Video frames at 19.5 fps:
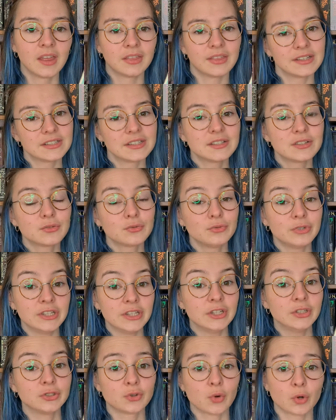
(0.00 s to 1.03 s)
This is a
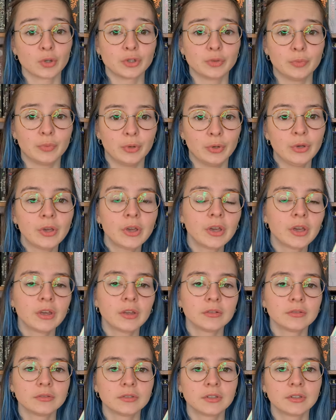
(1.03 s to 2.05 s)
really short book.
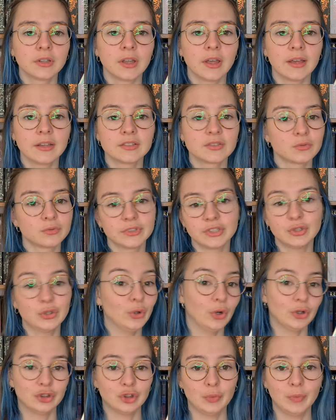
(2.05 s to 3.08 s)
It's only
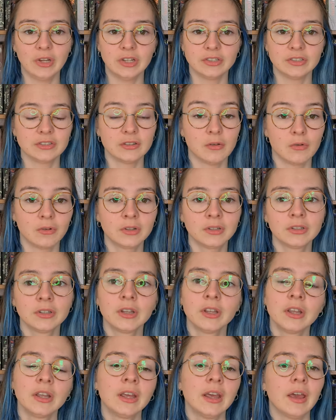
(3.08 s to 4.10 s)
200 pages long,
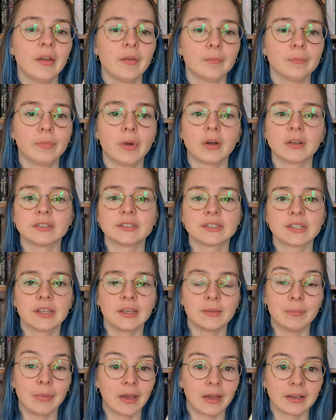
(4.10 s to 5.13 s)
but
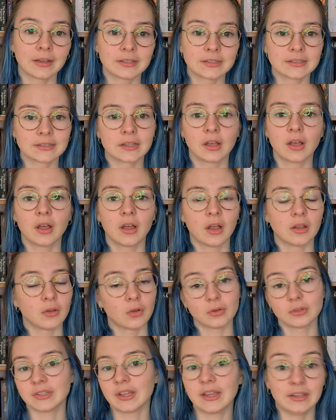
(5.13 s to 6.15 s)
it packs a
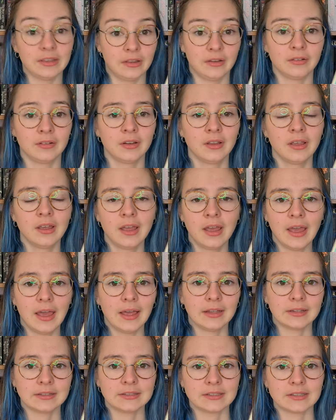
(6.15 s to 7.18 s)
lot in there.
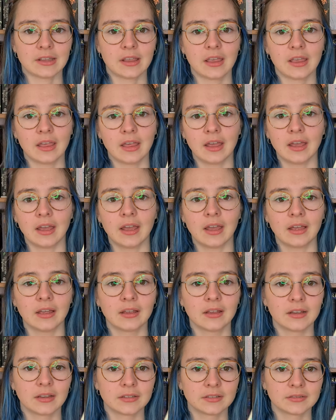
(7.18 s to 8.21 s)
And
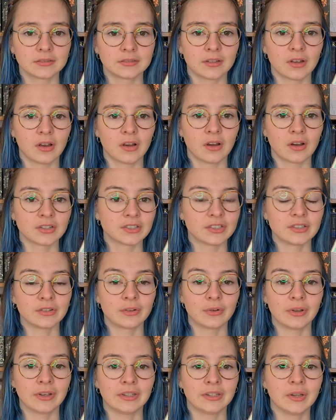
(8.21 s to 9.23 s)
Ursula
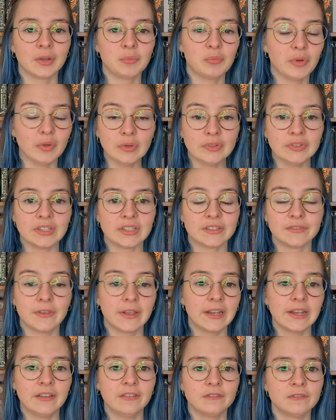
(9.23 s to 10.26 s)
Guin builds this
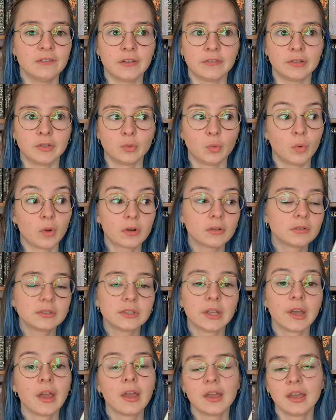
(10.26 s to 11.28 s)
very vivid
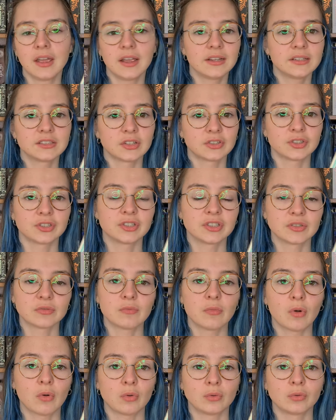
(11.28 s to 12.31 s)
world in such a
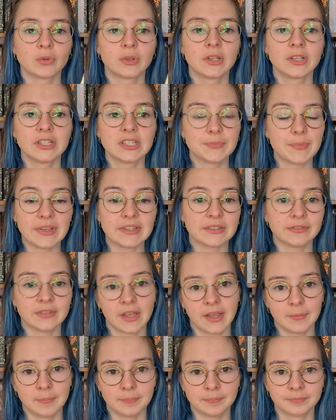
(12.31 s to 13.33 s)
small space of
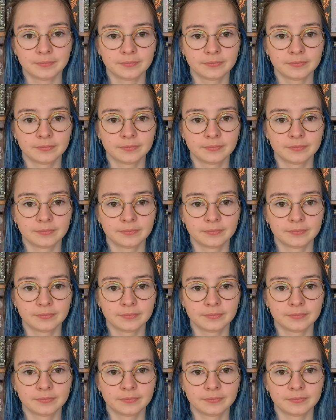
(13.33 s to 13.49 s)
time.